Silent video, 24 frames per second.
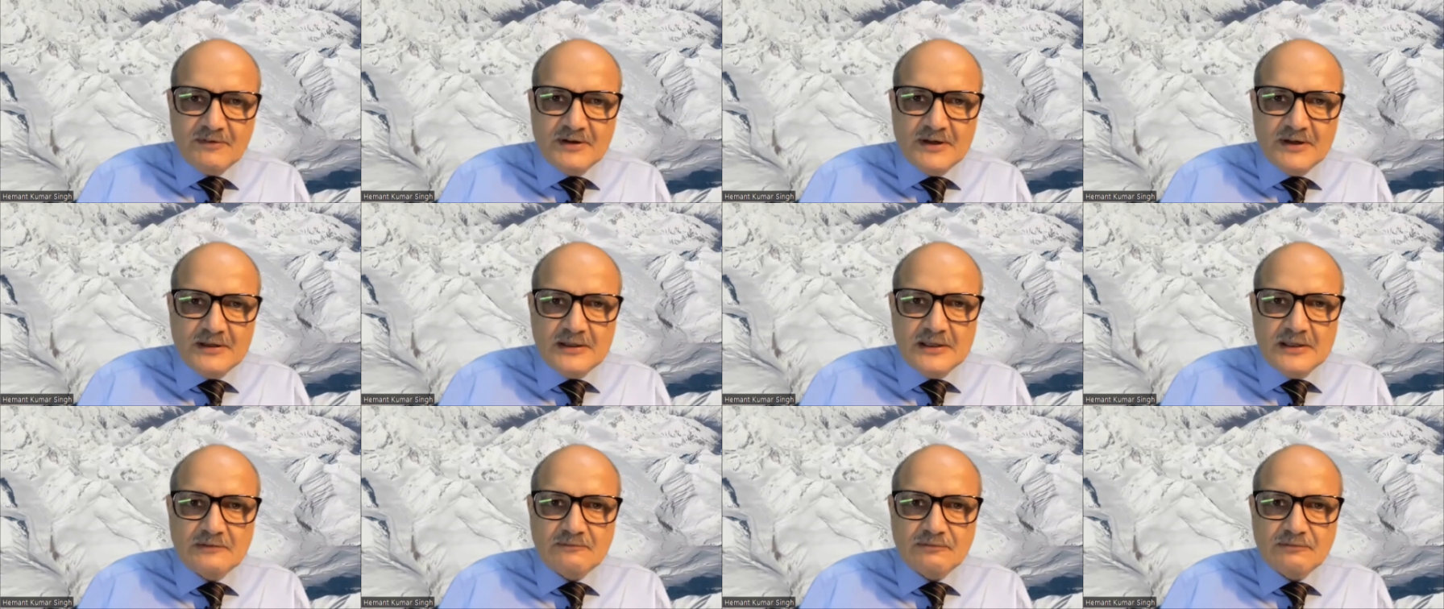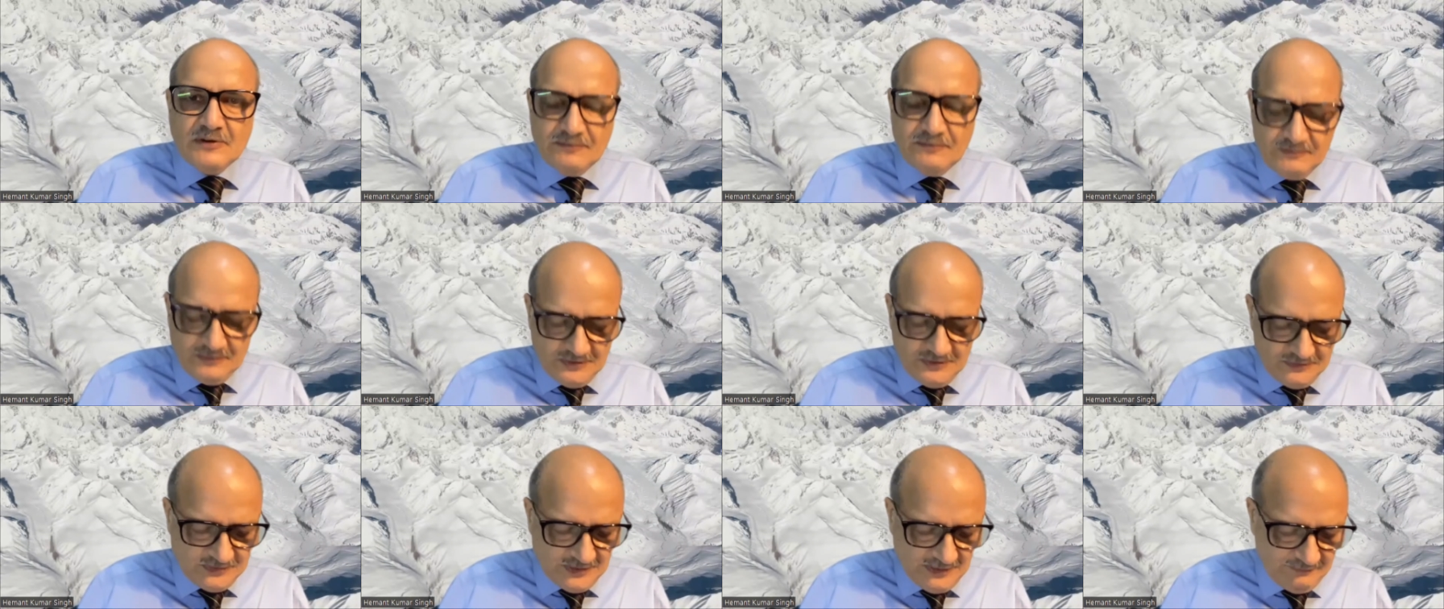
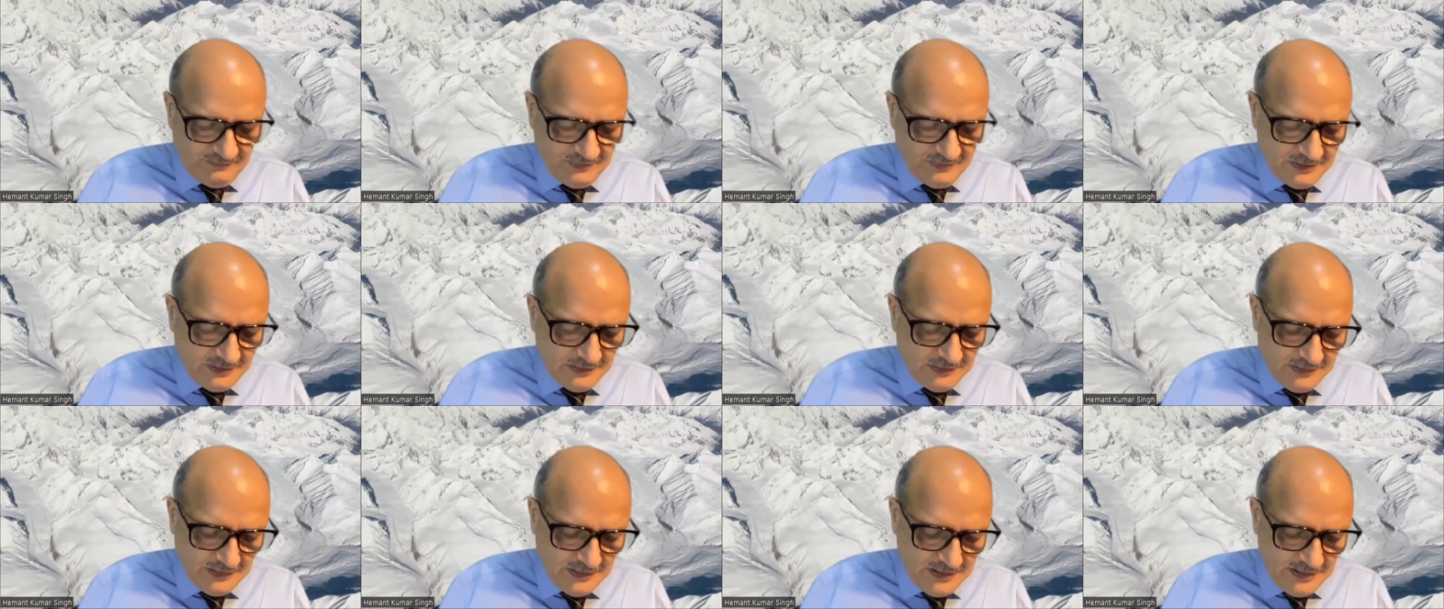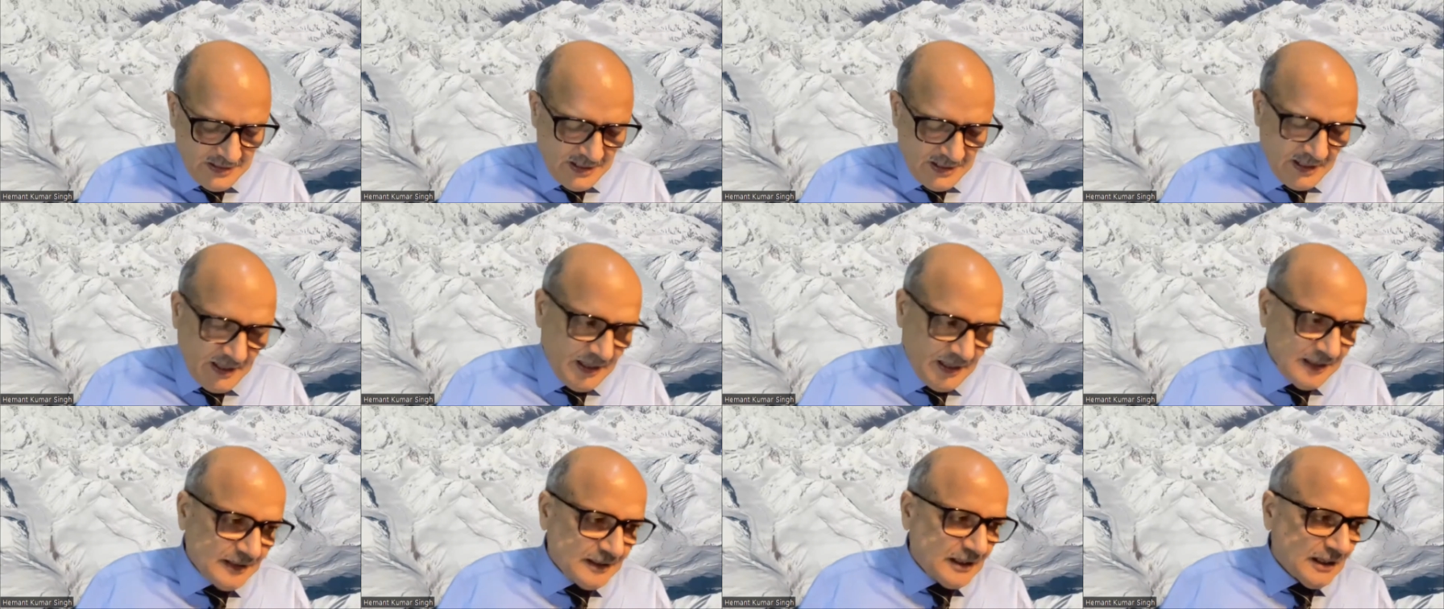1757,
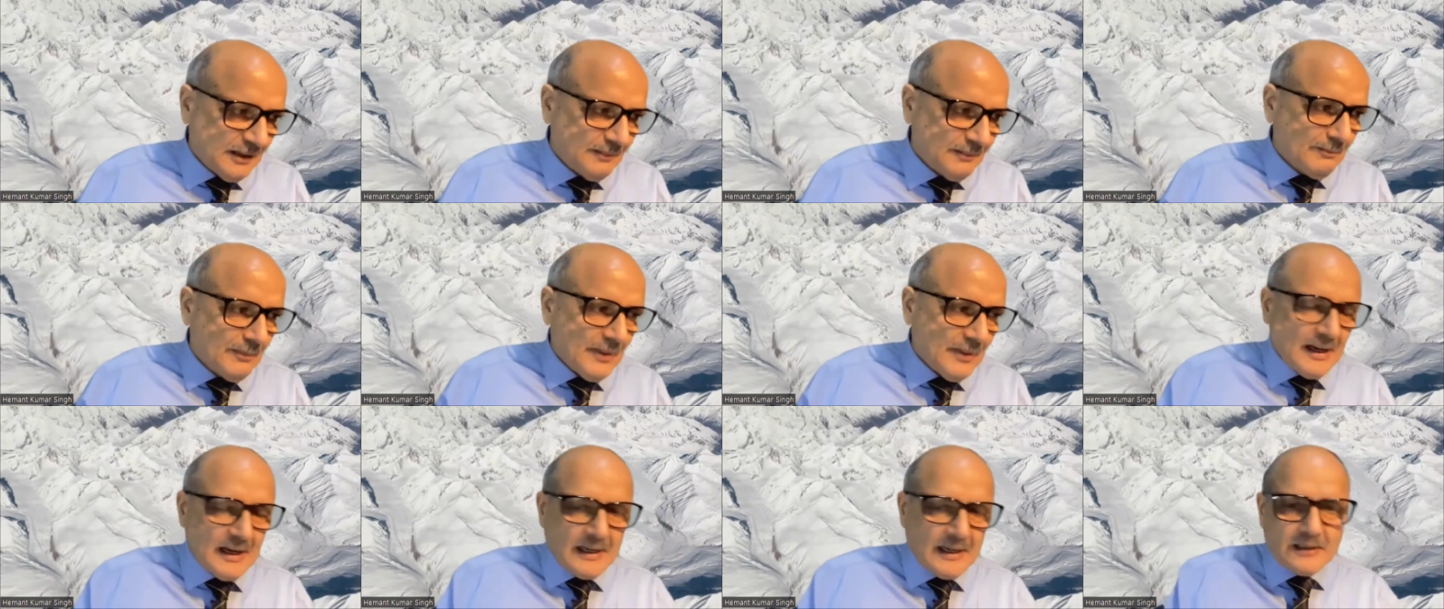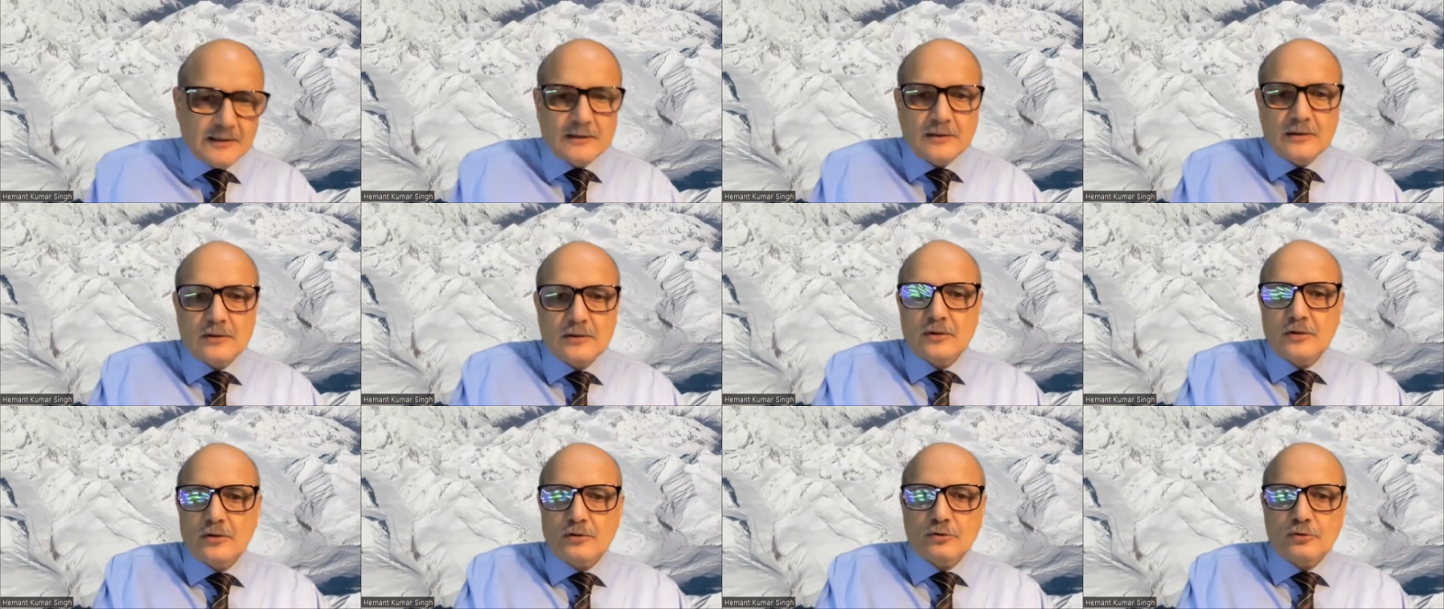and come
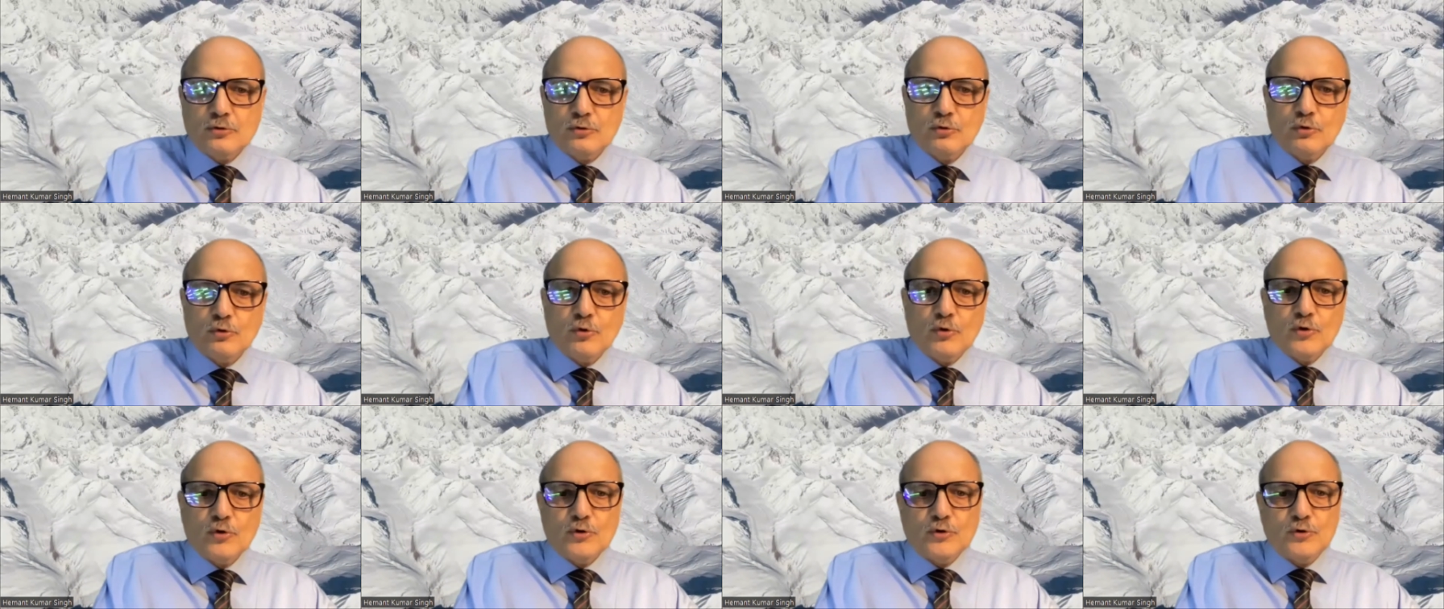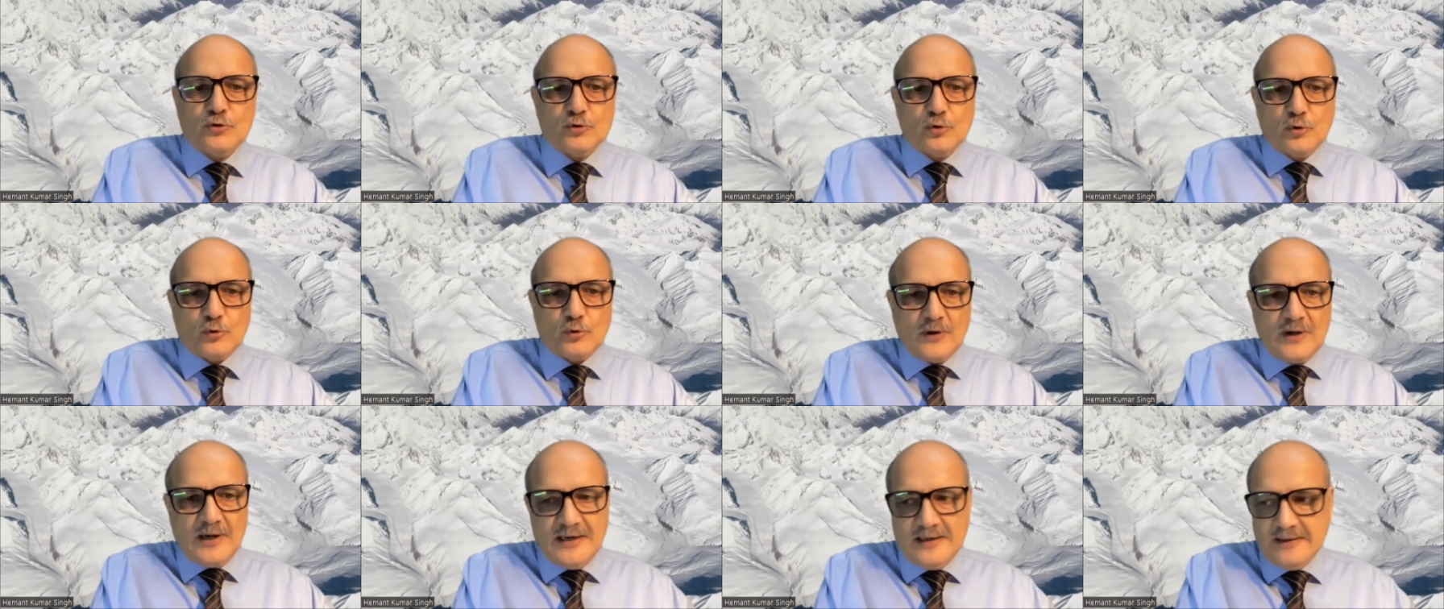back to
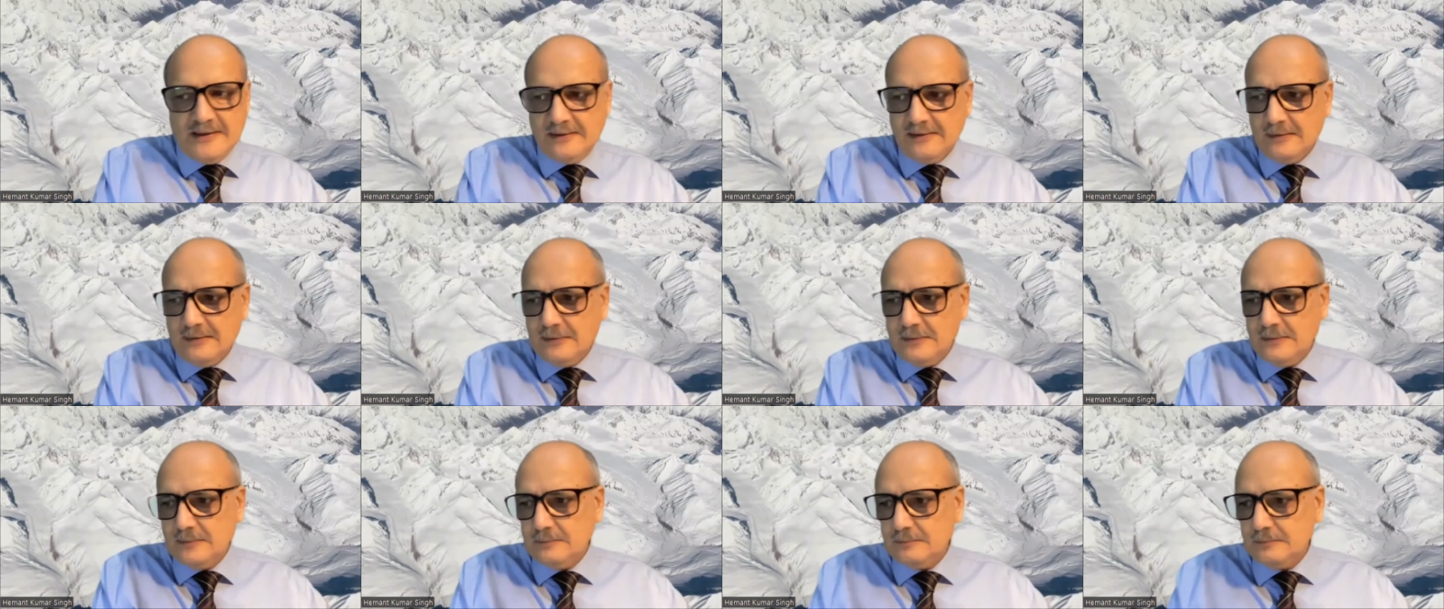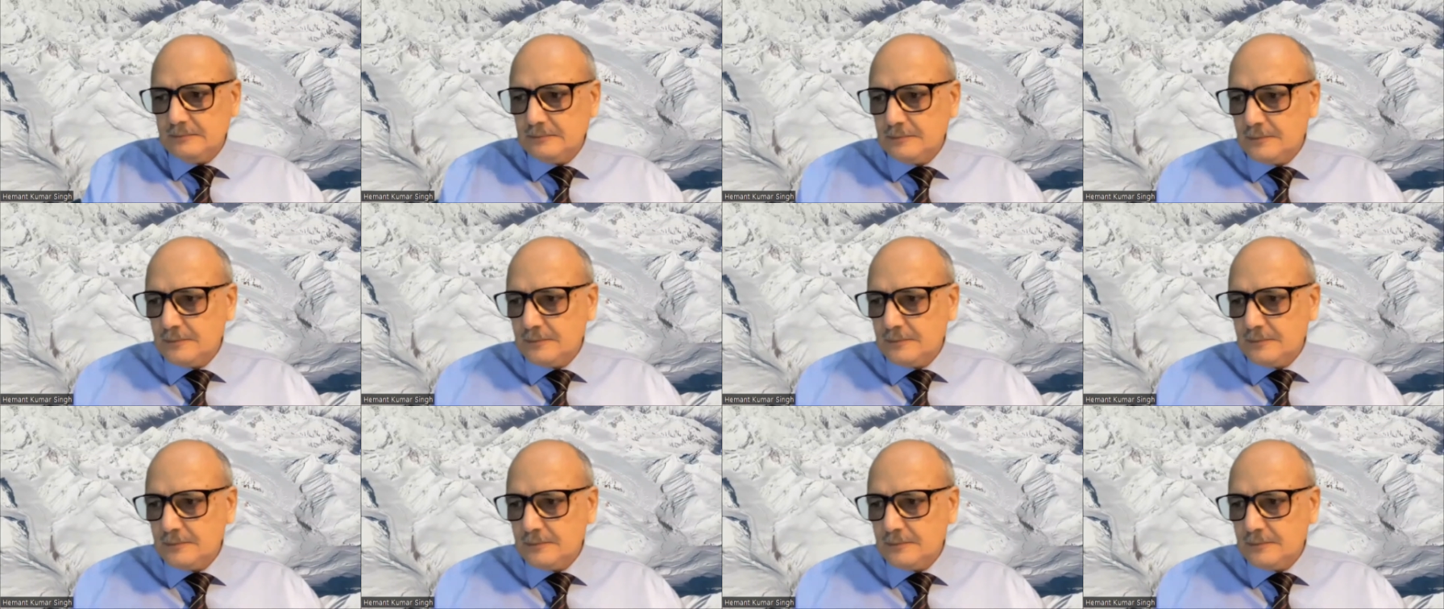Ukraine.